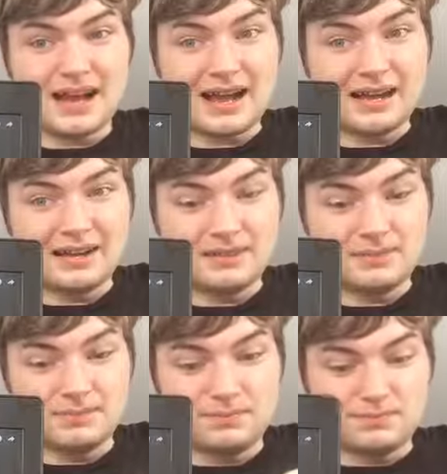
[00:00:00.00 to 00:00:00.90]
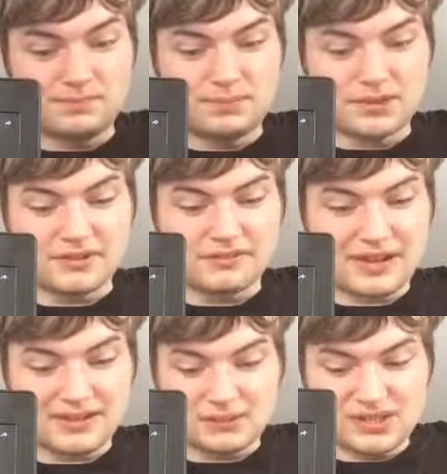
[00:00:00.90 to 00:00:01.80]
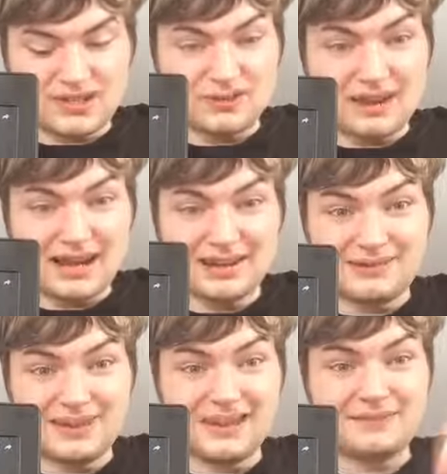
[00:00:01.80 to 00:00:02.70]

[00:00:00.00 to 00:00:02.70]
But the fact that we knew Eowyn